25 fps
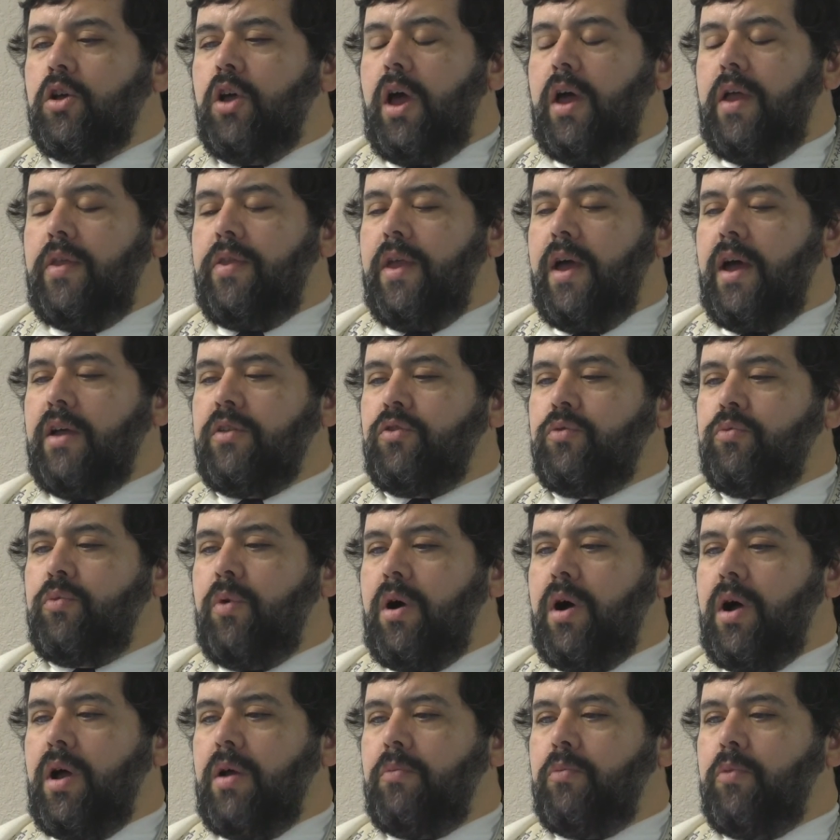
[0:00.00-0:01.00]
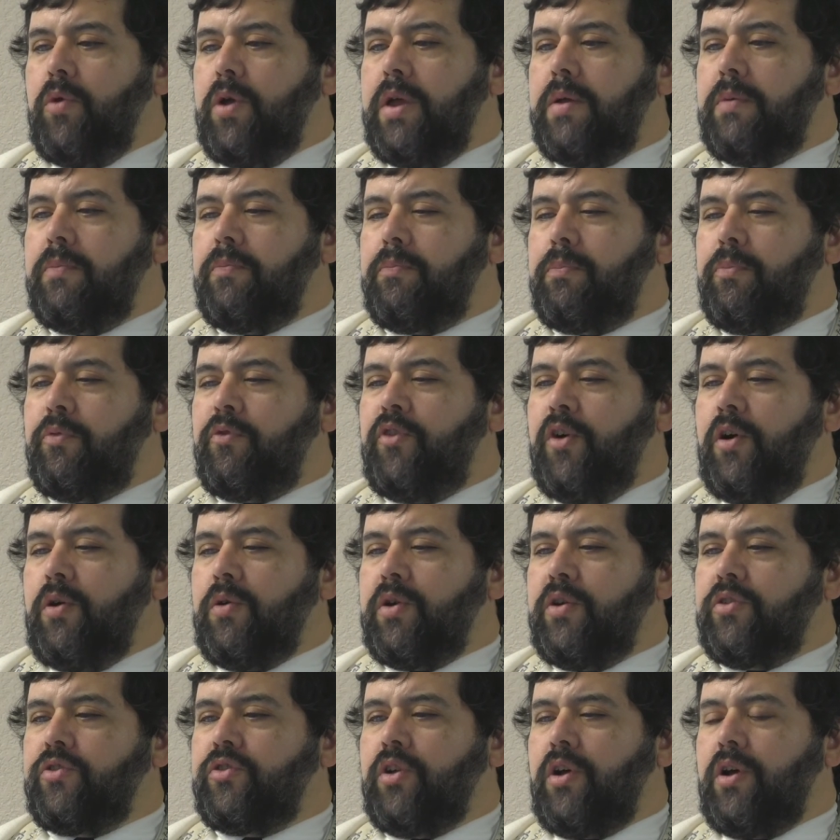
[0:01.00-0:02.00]
And that's why we
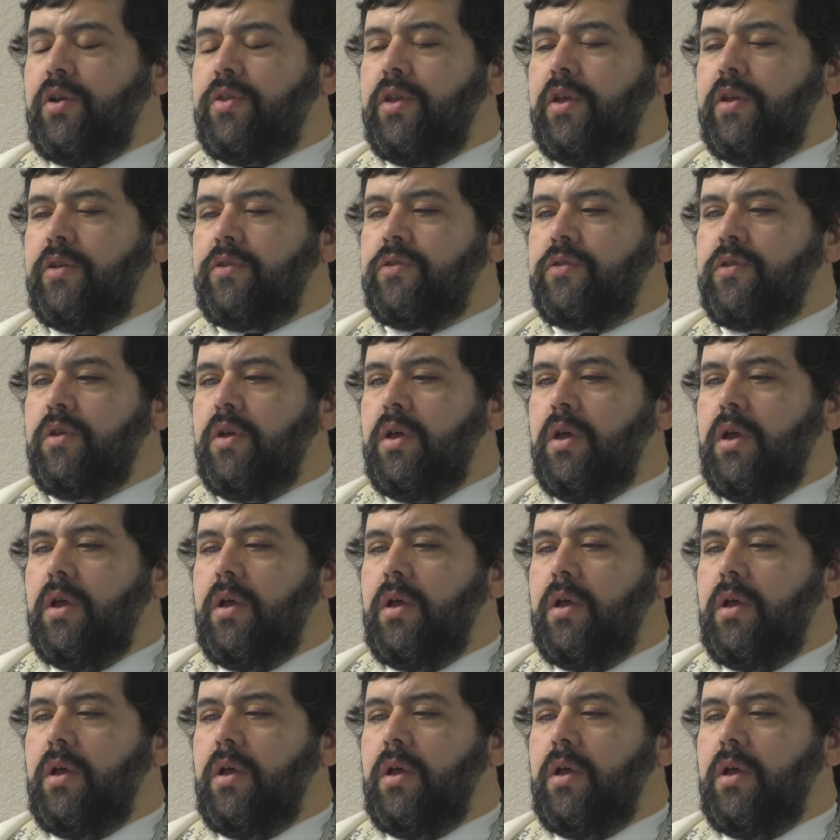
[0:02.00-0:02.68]
focus on this.